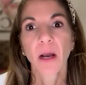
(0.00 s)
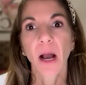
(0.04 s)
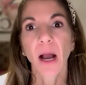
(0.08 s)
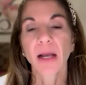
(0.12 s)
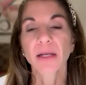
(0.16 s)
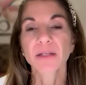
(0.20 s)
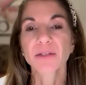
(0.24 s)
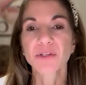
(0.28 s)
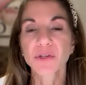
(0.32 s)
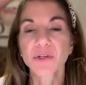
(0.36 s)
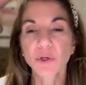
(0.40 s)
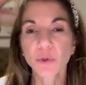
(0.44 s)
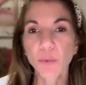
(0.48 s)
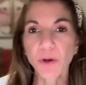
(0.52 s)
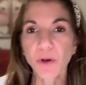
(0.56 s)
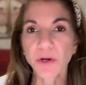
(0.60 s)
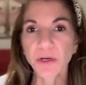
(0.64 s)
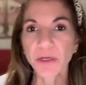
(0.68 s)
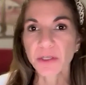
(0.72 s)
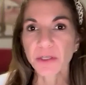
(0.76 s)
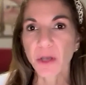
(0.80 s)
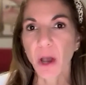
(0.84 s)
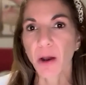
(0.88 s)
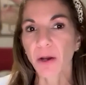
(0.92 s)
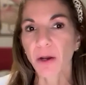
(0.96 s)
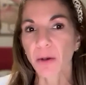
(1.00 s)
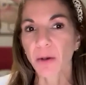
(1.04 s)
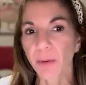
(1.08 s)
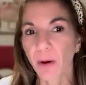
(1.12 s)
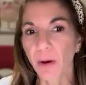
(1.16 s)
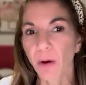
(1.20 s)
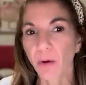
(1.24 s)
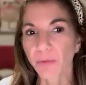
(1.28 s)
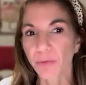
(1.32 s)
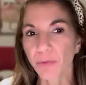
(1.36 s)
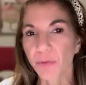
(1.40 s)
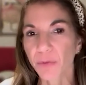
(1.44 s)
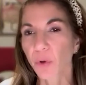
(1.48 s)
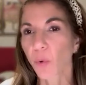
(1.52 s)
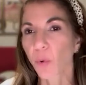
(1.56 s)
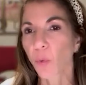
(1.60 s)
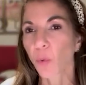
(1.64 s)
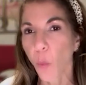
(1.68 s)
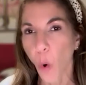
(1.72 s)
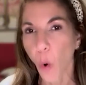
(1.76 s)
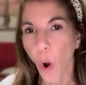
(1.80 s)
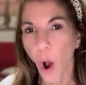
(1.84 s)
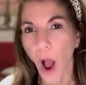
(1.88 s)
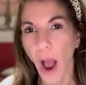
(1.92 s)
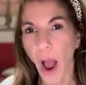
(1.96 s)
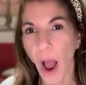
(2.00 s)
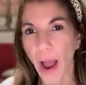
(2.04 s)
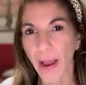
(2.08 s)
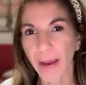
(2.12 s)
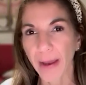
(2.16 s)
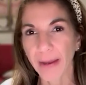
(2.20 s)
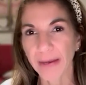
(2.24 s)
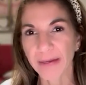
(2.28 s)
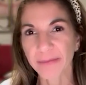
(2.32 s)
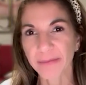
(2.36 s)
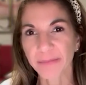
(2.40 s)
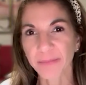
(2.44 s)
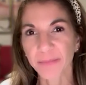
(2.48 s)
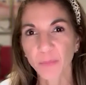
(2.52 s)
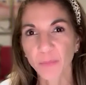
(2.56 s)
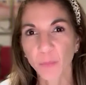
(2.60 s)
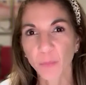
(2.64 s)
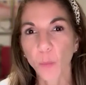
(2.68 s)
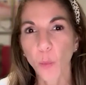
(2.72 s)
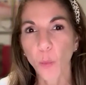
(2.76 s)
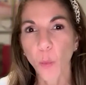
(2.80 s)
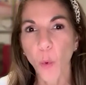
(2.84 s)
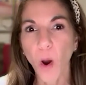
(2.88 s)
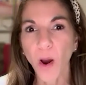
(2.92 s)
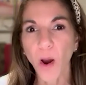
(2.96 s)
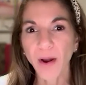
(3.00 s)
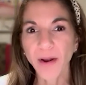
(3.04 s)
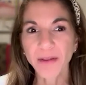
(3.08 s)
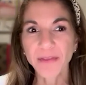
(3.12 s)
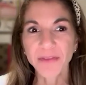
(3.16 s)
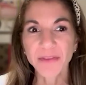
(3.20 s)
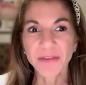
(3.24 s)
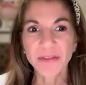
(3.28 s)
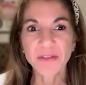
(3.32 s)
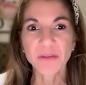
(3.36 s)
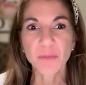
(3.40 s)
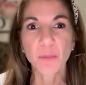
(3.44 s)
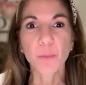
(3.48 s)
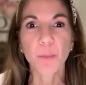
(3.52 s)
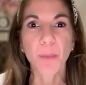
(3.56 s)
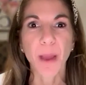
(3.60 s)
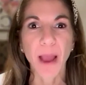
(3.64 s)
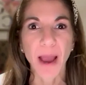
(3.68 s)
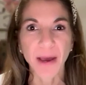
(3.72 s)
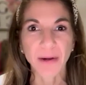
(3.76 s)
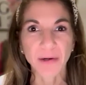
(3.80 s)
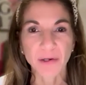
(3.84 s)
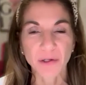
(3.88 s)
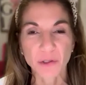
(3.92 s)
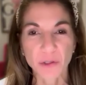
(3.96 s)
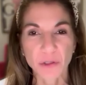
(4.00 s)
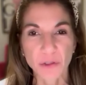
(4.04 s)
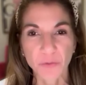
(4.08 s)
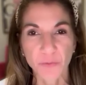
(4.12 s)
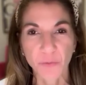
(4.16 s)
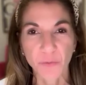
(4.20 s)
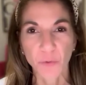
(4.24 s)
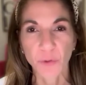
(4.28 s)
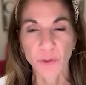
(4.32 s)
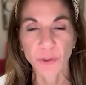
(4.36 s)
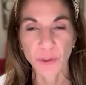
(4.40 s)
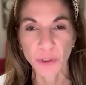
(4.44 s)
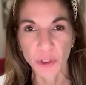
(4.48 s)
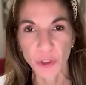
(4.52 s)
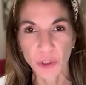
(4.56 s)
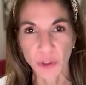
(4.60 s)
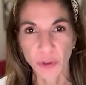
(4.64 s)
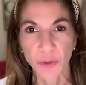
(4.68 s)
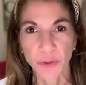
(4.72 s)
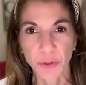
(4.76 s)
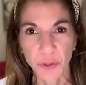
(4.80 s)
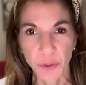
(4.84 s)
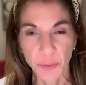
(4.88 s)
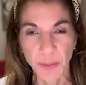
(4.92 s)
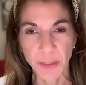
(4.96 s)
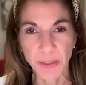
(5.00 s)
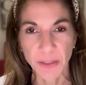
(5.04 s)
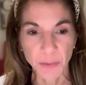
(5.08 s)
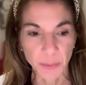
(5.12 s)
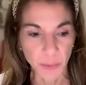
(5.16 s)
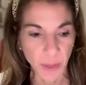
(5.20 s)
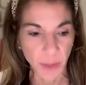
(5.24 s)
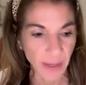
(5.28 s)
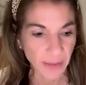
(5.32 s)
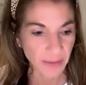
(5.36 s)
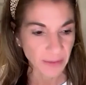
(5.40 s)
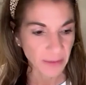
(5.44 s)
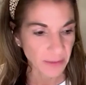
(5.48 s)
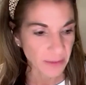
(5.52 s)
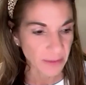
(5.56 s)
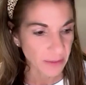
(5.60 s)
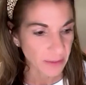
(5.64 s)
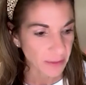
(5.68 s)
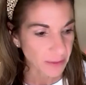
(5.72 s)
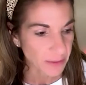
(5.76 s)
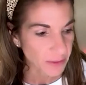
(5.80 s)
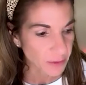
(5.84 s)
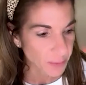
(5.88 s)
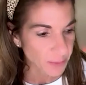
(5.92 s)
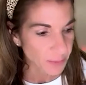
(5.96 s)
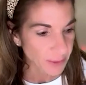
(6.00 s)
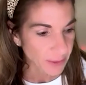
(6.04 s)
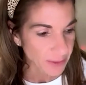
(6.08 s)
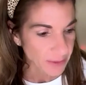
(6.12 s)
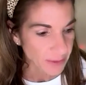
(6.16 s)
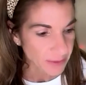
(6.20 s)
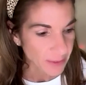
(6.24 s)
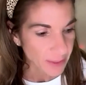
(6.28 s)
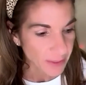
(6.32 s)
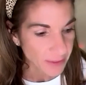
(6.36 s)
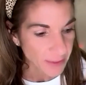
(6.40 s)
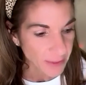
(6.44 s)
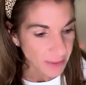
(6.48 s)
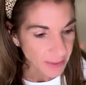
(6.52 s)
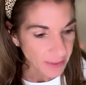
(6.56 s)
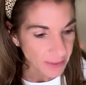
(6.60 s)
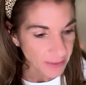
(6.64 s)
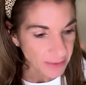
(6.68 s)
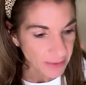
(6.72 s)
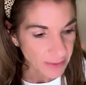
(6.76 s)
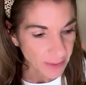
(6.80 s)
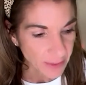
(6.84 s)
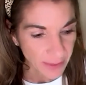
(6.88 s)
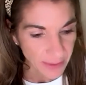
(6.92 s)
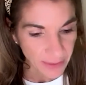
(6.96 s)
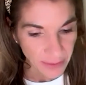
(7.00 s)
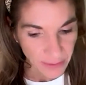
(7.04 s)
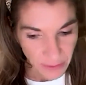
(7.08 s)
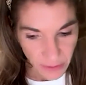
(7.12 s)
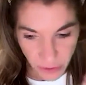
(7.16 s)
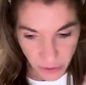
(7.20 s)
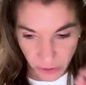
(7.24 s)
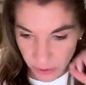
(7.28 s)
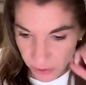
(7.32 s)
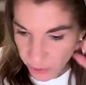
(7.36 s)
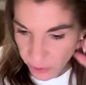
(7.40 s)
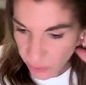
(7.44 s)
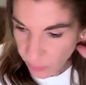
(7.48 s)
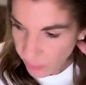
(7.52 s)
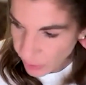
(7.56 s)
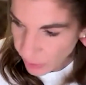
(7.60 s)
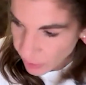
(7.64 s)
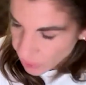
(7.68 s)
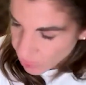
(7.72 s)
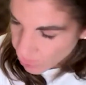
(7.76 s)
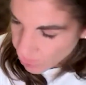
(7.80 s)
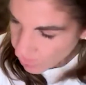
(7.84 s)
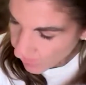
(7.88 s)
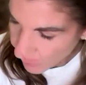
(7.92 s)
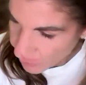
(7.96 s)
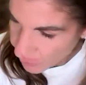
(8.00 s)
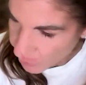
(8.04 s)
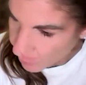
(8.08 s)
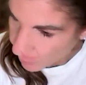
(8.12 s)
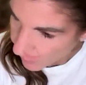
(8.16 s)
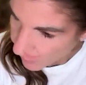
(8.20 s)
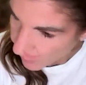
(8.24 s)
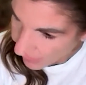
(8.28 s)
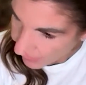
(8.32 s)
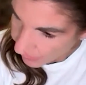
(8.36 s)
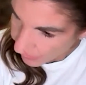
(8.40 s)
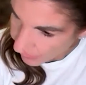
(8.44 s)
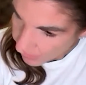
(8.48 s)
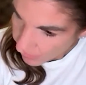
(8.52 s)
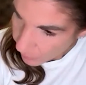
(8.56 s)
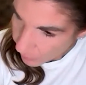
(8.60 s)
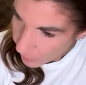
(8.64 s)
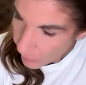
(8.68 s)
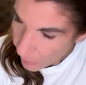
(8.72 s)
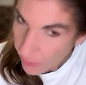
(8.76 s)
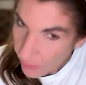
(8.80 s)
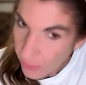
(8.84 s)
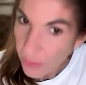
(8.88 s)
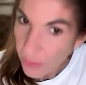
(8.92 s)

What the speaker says: I do want to talk about the why this matters for insurance-based practices, because I think as dietitians, we do much better